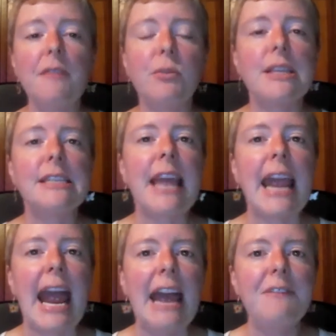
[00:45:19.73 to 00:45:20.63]
of the reason
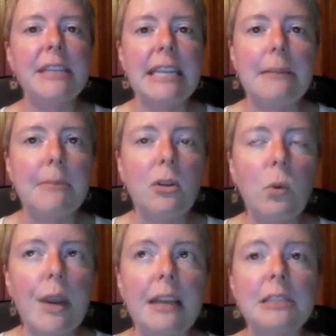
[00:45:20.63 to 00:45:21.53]
they have to eat
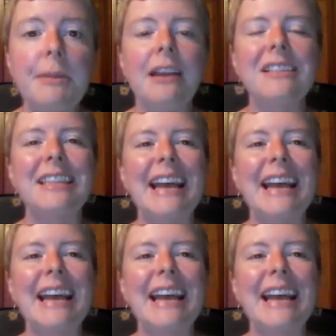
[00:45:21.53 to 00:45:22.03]
milkweed is because